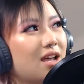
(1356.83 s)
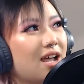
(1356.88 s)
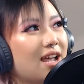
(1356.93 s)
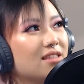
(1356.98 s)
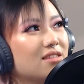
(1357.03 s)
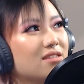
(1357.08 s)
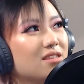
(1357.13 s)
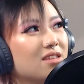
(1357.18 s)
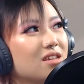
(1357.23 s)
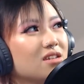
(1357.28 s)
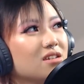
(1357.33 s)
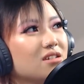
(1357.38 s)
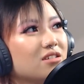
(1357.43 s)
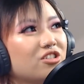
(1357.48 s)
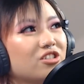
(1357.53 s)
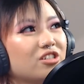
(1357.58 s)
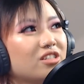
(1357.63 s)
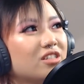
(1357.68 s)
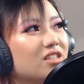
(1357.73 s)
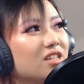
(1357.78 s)
think
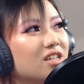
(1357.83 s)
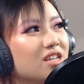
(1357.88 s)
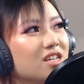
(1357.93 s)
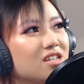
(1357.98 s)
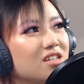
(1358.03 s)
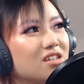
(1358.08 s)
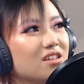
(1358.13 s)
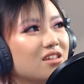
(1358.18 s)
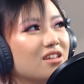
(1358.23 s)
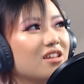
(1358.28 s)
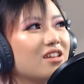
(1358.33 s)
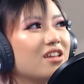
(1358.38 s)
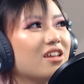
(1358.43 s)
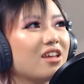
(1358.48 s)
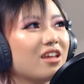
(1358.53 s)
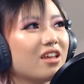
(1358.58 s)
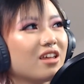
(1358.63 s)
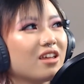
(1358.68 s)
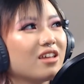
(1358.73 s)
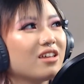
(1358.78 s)
just
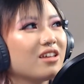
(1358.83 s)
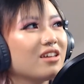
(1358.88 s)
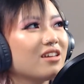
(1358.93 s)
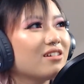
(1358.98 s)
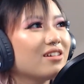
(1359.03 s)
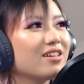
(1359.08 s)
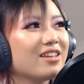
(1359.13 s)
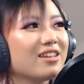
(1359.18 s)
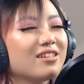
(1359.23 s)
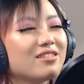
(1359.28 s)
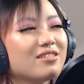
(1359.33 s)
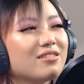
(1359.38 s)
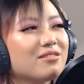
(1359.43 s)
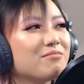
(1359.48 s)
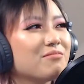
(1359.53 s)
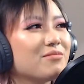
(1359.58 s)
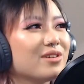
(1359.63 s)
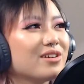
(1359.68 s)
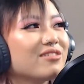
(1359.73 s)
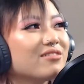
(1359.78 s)
in the
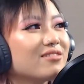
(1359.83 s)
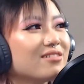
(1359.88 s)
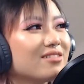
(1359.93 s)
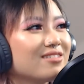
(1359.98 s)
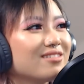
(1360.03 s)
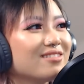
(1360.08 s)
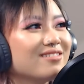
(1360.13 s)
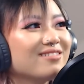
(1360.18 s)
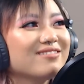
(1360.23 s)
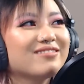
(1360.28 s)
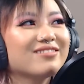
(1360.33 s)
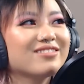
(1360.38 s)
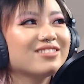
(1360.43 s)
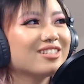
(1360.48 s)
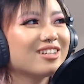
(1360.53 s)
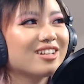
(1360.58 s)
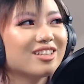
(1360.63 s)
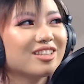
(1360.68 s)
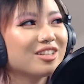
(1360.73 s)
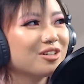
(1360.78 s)
mirror
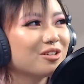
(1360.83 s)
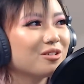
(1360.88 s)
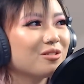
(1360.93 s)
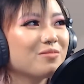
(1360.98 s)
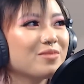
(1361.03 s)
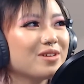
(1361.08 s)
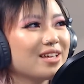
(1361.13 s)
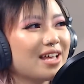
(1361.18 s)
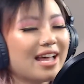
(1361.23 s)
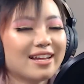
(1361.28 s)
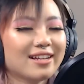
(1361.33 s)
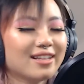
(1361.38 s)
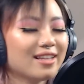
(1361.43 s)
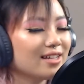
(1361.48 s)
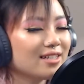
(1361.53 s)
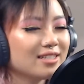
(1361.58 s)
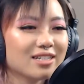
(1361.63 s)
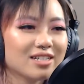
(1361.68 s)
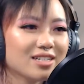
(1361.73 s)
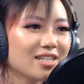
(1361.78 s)
a little bit. I
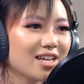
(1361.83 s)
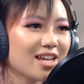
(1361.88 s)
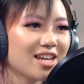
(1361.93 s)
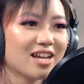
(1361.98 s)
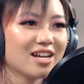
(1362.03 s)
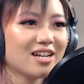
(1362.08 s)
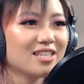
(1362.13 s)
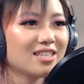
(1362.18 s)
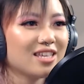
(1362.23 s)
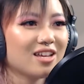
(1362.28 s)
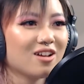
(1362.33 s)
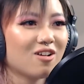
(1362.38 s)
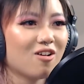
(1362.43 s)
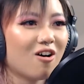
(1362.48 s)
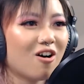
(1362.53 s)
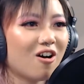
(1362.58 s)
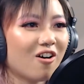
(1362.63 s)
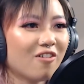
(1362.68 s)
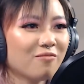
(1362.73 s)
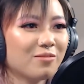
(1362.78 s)
didn't take anything
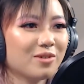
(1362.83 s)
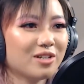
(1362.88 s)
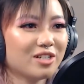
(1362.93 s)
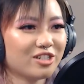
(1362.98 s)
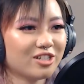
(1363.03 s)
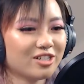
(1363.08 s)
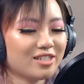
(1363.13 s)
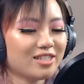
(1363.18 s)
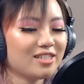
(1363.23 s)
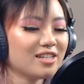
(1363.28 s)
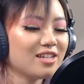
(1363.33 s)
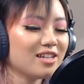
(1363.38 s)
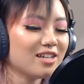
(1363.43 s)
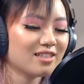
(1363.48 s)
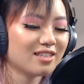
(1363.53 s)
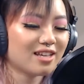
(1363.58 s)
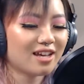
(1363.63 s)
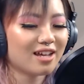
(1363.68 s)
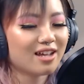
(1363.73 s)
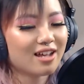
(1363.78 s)
off, but just seeing
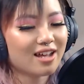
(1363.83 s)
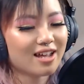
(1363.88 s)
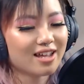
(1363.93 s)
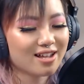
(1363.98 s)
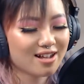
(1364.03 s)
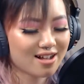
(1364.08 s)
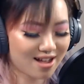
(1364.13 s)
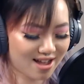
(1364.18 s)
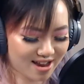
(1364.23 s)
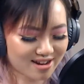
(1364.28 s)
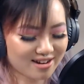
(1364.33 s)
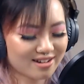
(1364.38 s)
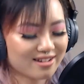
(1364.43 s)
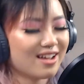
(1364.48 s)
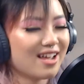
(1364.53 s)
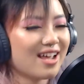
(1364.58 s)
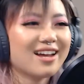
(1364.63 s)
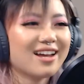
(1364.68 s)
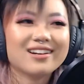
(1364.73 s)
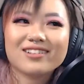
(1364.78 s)
that I kind of
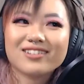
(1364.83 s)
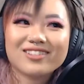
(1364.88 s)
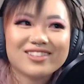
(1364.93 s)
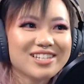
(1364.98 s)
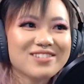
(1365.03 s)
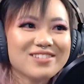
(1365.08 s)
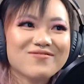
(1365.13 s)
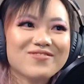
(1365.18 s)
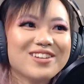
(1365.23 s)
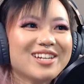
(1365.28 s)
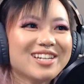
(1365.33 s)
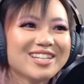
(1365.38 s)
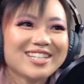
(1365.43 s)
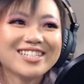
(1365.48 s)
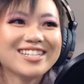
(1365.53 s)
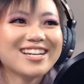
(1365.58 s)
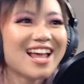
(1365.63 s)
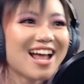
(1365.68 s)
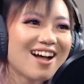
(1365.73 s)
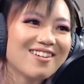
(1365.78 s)
had cleavage
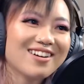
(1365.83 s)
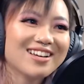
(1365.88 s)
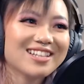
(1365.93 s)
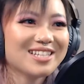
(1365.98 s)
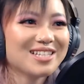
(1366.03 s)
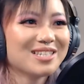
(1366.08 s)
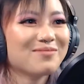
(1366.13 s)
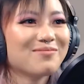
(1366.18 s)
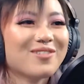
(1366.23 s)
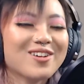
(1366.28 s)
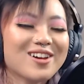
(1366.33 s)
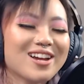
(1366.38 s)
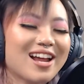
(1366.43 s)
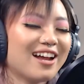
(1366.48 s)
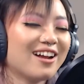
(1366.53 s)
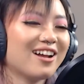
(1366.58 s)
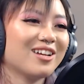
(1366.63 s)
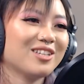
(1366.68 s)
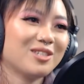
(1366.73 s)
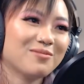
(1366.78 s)
now at this point, I
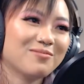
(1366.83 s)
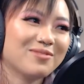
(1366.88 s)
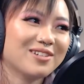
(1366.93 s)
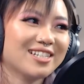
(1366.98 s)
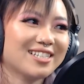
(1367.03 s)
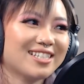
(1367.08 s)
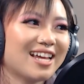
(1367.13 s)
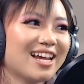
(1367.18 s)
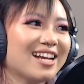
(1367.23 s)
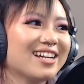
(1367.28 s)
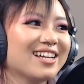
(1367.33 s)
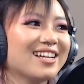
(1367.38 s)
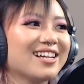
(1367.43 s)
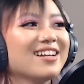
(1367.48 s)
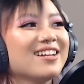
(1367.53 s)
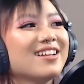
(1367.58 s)
got super excited.